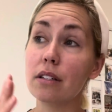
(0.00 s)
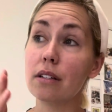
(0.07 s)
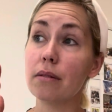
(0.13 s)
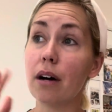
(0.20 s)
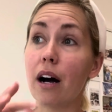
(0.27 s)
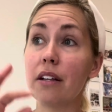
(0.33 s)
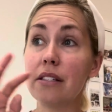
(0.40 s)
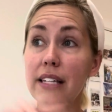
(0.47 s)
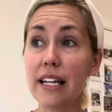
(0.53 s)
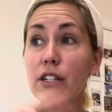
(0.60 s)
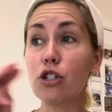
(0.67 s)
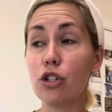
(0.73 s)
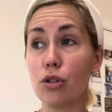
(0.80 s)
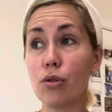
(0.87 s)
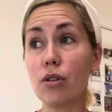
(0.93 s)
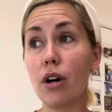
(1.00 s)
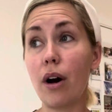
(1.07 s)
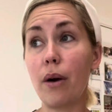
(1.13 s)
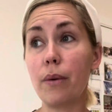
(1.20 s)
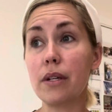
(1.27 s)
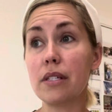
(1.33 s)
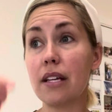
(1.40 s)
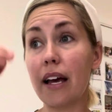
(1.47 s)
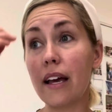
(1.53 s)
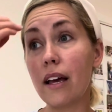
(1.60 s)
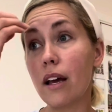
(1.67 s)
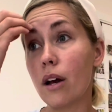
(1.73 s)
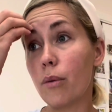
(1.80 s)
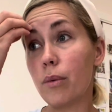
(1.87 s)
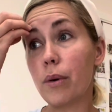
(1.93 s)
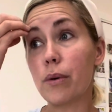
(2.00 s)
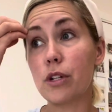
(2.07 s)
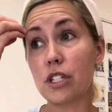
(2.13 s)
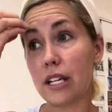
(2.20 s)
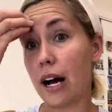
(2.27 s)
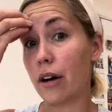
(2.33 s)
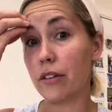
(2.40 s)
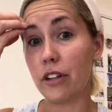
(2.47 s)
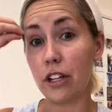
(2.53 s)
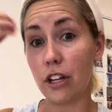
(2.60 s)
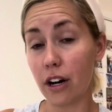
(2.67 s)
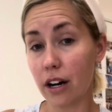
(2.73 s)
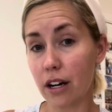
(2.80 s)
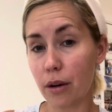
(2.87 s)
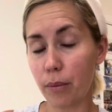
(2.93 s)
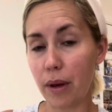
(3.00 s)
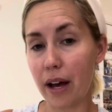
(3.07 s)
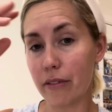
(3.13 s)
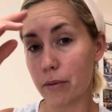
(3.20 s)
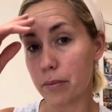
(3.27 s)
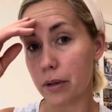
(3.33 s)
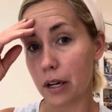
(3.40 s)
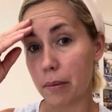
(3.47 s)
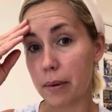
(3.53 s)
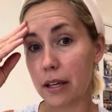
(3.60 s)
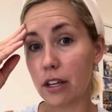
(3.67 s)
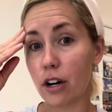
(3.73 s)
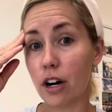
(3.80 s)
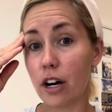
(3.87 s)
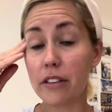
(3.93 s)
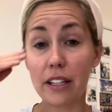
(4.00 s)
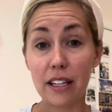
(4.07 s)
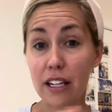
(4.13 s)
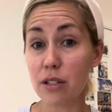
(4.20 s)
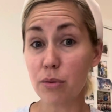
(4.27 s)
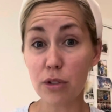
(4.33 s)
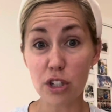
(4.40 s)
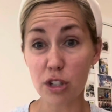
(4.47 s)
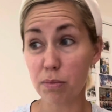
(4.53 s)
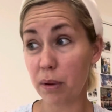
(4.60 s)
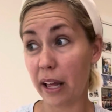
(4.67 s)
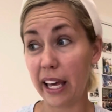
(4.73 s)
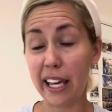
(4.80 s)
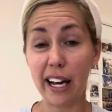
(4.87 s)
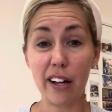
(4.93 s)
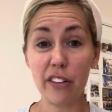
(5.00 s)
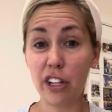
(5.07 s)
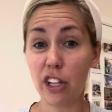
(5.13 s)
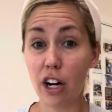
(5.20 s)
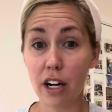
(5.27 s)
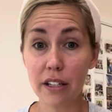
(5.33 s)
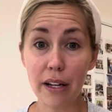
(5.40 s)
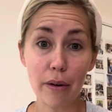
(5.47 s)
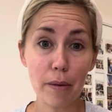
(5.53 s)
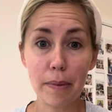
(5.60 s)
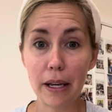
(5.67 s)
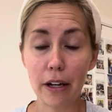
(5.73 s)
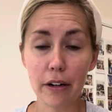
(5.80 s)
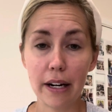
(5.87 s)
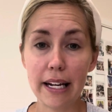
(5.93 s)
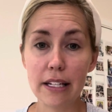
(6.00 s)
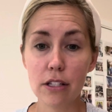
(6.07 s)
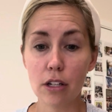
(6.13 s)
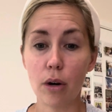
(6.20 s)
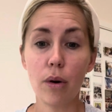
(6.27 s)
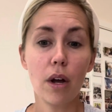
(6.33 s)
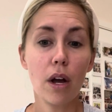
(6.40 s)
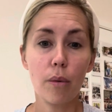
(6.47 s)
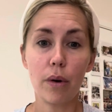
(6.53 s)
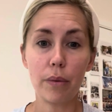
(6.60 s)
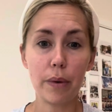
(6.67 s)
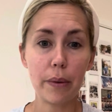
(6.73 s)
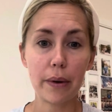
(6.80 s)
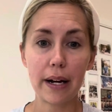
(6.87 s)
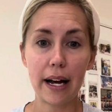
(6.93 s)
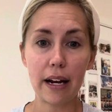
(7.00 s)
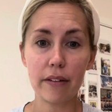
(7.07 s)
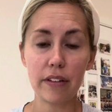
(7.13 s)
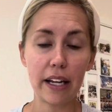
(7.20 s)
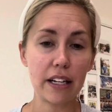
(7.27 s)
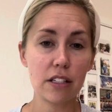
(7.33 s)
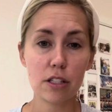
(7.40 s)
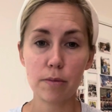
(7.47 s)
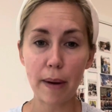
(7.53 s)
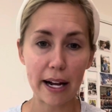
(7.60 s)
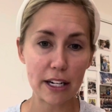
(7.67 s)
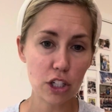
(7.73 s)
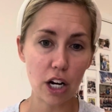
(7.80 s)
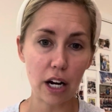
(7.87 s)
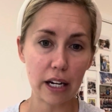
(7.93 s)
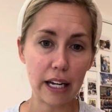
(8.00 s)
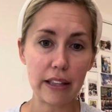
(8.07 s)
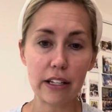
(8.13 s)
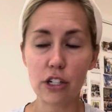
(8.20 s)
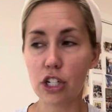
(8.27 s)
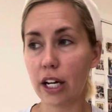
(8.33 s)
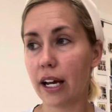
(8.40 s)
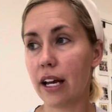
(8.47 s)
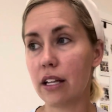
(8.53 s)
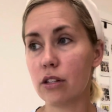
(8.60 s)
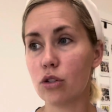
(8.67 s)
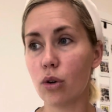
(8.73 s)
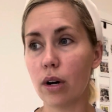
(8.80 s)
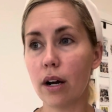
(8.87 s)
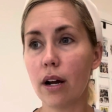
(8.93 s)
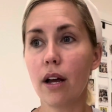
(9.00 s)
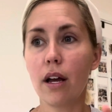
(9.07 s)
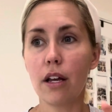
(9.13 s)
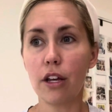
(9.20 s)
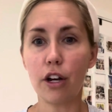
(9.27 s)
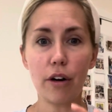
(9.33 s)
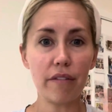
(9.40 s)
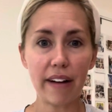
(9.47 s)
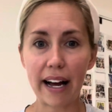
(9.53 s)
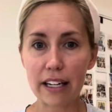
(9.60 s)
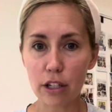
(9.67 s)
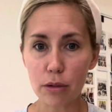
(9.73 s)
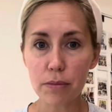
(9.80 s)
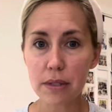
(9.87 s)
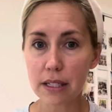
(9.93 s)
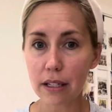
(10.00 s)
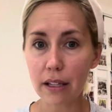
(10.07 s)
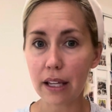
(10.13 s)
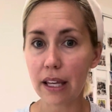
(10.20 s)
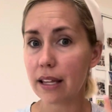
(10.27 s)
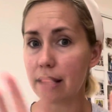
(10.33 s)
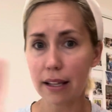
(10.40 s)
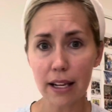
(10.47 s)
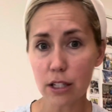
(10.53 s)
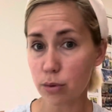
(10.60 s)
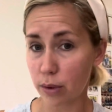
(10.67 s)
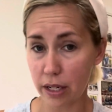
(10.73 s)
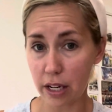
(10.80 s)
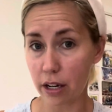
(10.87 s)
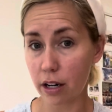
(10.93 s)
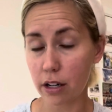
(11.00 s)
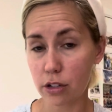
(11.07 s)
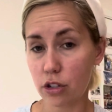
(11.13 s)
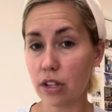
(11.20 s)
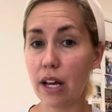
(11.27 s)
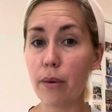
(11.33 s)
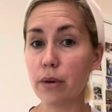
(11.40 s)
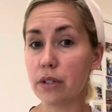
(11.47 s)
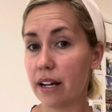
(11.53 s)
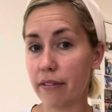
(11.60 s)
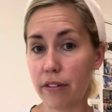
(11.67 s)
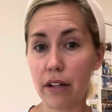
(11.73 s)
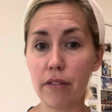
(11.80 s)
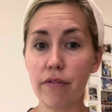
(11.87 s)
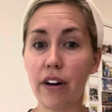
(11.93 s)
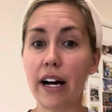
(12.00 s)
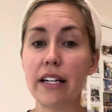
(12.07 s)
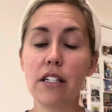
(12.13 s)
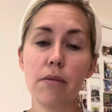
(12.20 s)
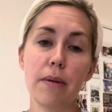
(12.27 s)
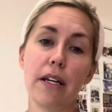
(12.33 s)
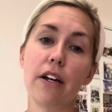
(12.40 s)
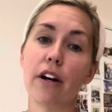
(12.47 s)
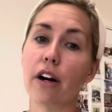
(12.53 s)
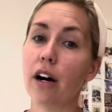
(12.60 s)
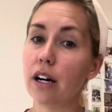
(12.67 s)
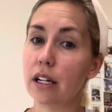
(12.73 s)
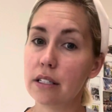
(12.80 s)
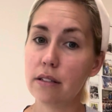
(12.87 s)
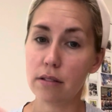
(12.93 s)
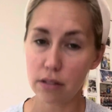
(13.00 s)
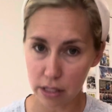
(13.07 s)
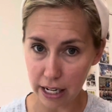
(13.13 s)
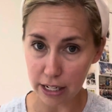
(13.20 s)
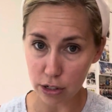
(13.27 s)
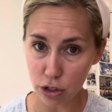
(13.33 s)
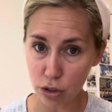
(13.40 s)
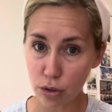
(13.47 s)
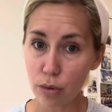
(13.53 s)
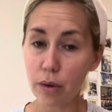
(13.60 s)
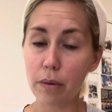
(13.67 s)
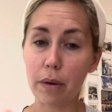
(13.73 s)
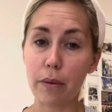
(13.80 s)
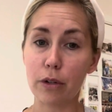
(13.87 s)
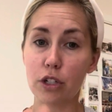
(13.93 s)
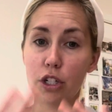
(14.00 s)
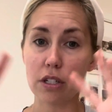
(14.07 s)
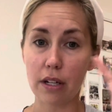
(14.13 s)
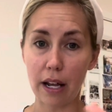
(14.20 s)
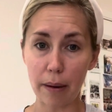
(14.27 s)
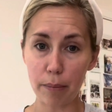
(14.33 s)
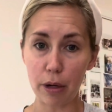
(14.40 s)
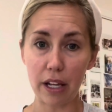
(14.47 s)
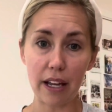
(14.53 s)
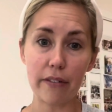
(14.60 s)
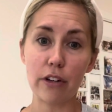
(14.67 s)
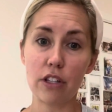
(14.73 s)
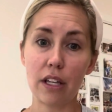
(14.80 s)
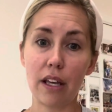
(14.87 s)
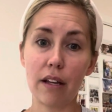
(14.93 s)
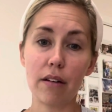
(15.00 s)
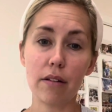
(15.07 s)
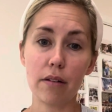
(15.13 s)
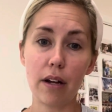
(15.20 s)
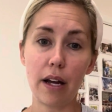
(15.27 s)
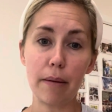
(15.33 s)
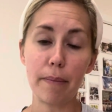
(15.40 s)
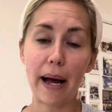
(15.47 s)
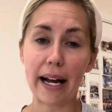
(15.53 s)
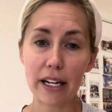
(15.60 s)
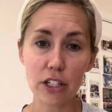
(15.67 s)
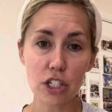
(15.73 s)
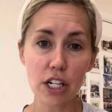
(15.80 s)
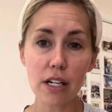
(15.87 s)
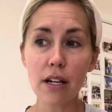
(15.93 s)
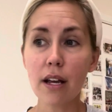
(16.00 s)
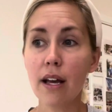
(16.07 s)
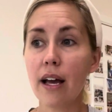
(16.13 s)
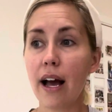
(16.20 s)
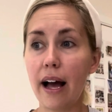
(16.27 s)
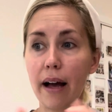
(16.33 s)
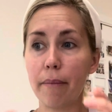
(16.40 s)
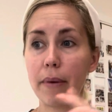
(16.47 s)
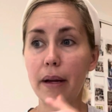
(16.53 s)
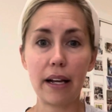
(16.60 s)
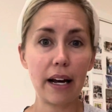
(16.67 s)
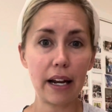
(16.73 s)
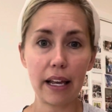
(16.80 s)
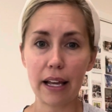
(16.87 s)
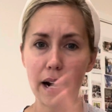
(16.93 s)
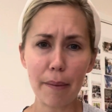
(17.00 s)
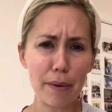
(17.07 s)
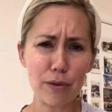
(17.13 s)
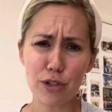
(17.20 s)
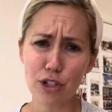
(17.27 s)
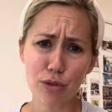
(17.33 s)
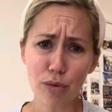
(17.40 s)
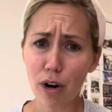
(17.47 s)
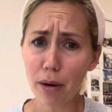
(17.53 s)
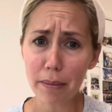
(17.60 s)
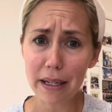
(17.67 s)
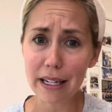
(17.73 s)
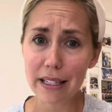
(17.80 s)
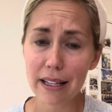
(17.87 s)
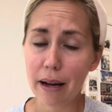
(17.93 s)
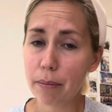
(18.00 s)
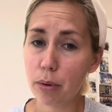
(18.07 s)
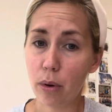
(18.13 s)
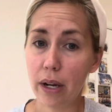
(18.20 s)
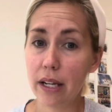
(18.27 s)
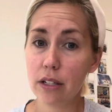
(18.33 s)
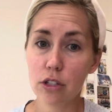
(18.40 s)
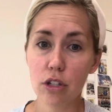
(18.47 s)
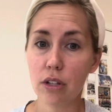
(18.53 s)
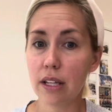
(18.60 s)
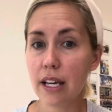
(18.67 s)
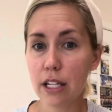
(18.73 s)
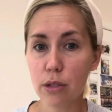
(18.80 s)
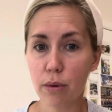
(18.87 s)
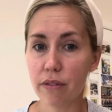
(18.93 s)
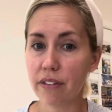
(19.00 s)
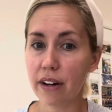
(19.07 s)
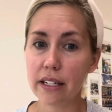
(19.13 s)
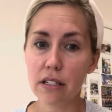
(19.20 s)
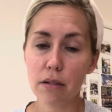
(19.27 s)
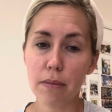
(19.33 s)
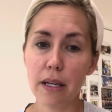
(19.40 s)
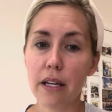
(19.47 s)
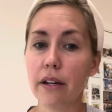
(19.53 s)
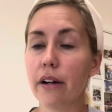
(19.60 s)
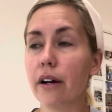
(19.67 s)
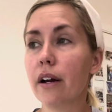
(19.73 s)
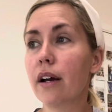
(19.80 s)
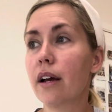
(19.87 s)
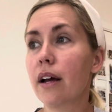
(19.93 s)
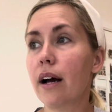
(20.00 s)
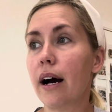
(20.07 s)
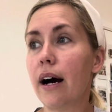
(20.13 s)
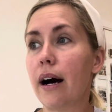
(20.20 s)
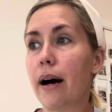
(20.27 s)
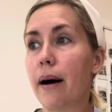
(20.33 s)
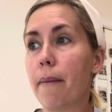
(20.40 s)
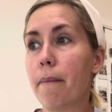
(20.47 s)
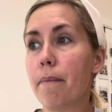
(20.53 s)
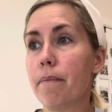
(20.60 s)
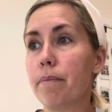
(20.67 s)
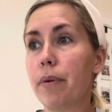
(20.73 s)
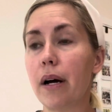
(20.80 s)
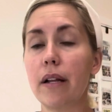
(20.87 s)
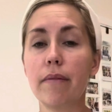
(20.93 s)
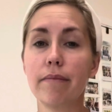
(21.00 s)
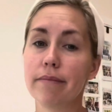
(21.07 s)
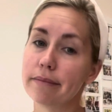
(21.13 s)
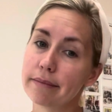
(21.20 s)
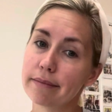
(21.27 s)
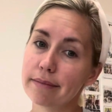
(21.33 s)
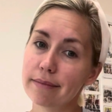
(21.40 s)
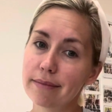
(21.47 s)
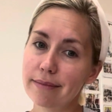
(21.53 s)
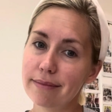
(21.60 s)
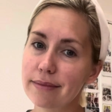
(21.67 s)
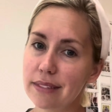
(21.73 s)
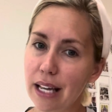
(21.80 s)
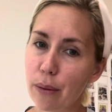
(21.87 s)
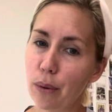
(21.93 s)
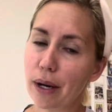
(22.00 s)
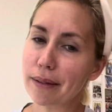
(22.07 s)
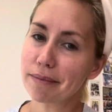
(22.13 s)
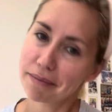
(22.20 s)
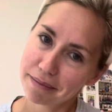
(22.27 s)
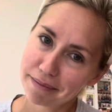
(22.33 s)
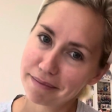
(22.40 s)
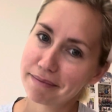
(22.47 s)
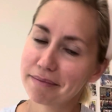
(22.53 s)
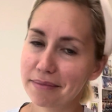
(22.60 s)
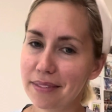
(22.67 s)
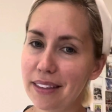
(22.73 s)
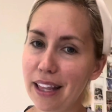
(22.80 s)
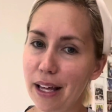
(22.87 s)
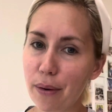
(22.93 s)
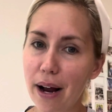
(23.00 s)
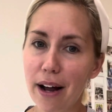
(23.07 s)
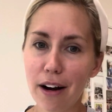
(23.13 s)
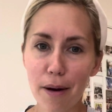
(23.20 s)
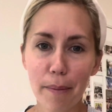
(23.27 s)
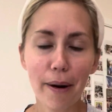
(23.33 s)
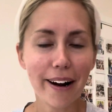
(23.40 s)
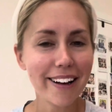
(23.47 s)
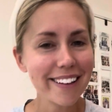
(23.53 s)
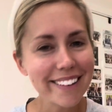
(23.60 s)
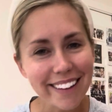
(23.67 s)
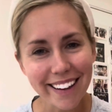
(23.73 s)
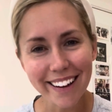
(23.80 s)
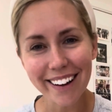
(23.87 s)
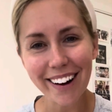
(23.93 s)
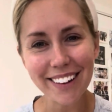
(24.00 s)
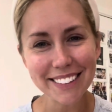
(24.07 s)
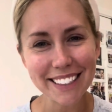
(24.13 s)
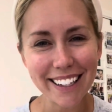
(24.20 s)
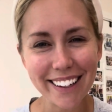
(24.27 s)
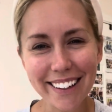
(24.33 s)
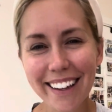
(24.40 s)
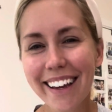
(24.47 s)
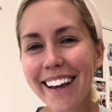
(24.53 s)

On day 2, though, I will say, we were just out in the yard, and we have a pretty big yard. The kids were just playing out in the yard, and they were being great. So when we were kind of like spatchcocking the chickens or, vacuum sealing it, the kids were here. So they were definitely fine to be here on day 2 when we were just kind of putting everything in packaging and cutting it up. It was just raw meat at that point. So the kids were fine to be here. But day 1, they were out of the park all day long.